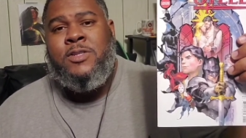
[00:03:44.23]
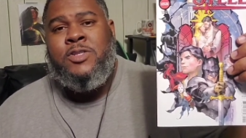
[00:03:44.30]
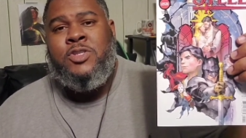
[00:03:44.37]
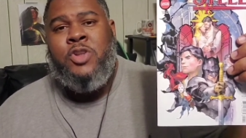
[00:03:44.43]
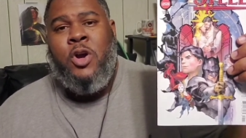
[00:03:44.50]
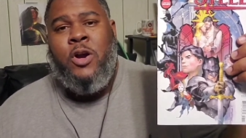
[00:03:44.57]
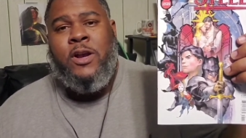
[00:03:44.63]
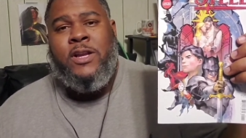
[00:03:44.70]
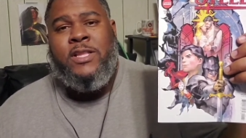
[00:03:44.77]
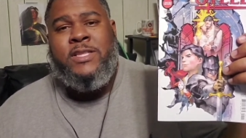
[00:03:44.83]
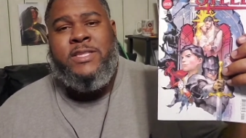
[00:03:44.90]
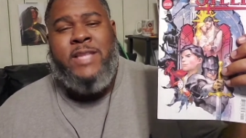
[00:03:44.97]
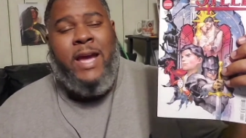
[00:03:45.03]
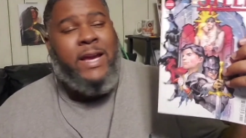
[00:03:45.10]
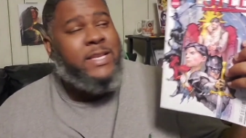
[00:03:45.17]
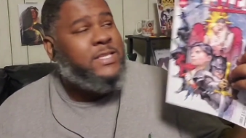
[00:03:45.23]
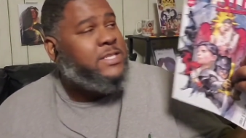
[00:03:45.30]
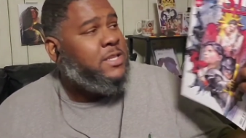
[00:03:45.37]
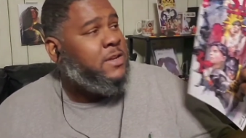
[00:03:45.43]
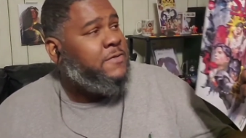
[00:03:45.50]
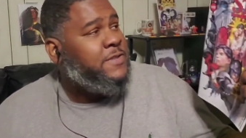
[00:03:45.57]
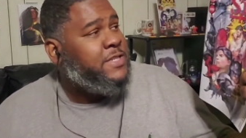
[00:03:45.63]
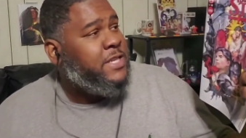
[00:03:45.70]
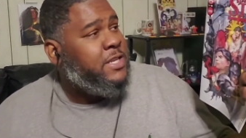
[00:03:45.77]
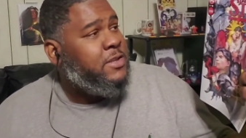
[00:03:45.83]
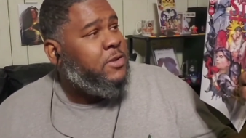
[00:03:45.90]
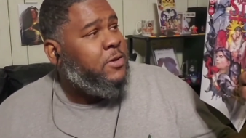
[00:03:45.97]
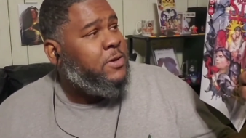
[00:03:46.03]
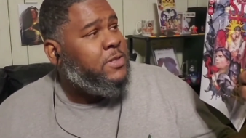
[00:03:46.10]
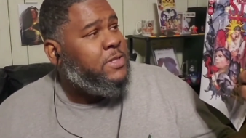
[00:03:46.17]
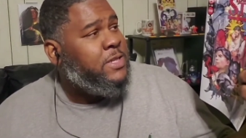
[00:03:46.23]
Dark Knights of Steel,